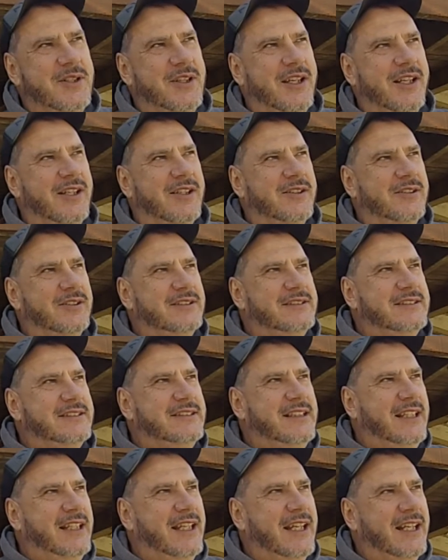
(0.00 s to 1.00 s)
They don't
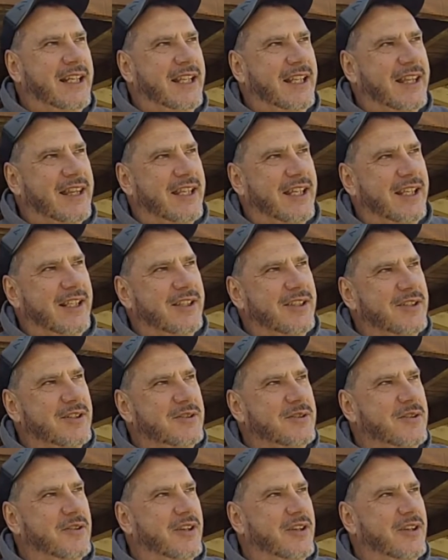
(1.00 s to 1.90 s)
see anything new.